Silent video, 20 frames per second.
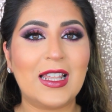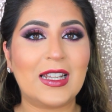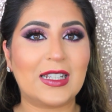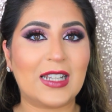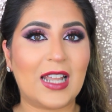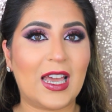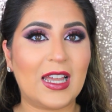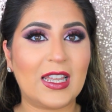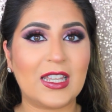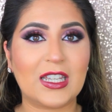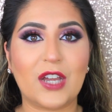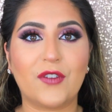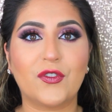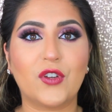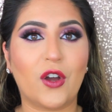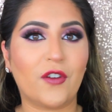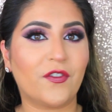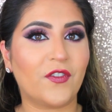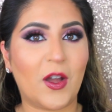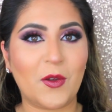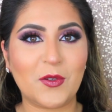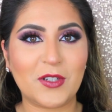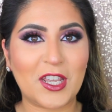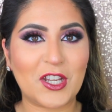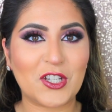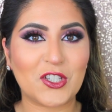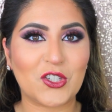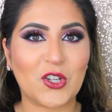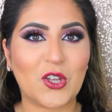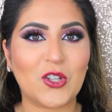like I've got
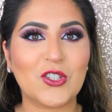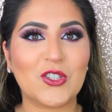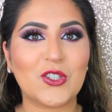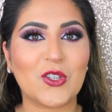foundation on,